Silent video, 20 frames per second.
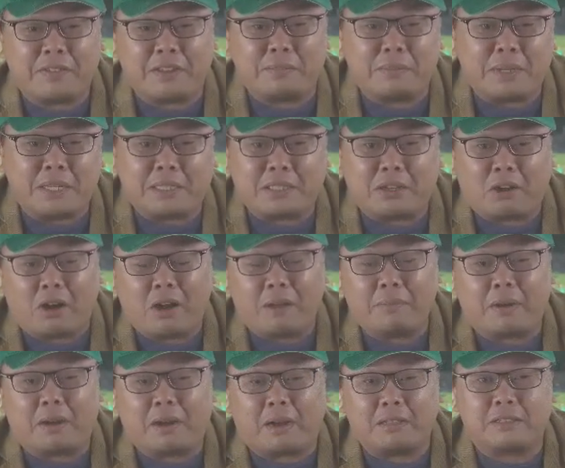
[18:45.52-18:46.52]
me time.
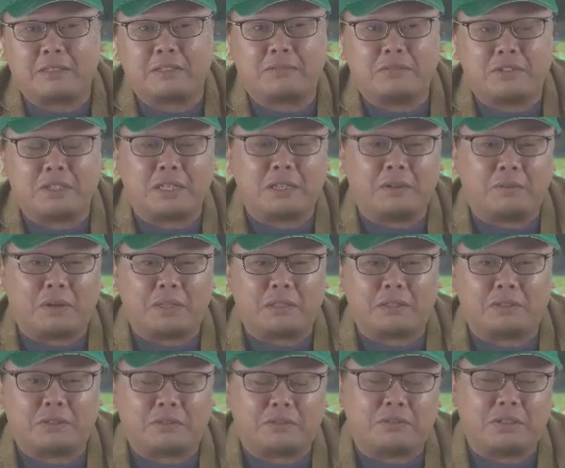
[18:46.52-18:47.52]
I just really
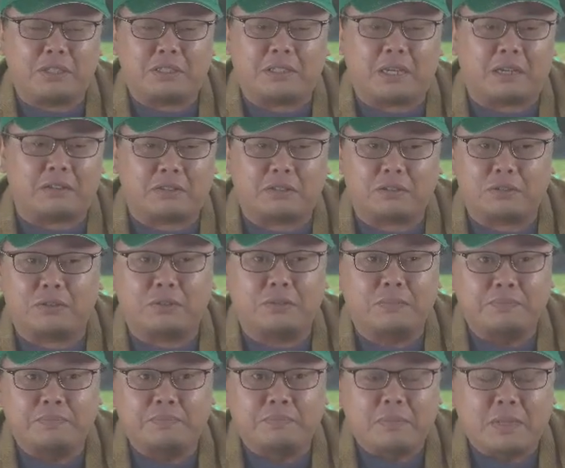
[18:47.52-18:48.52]
wanted to reach out to
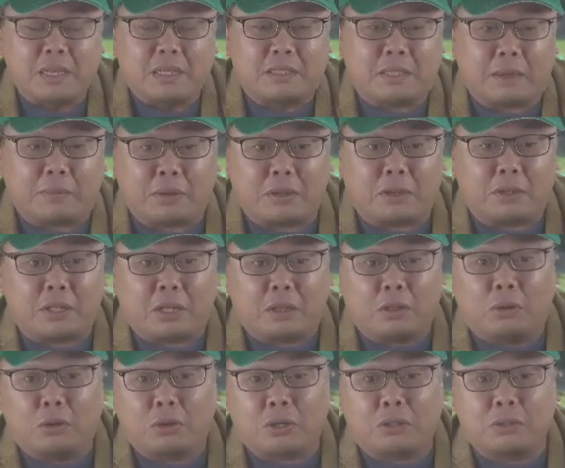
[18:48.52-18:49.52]
someone on the
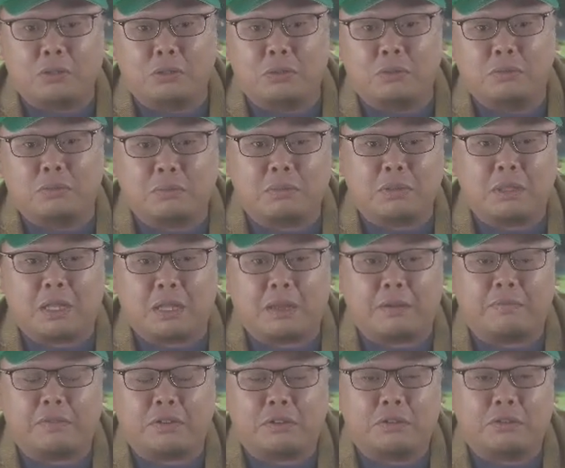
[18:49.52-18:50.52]
local
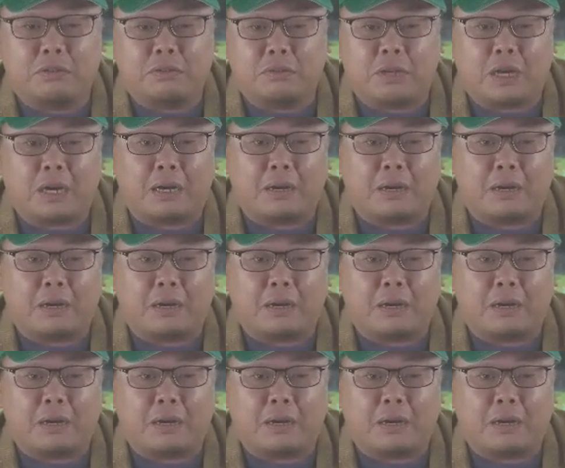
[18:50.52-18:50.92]
level.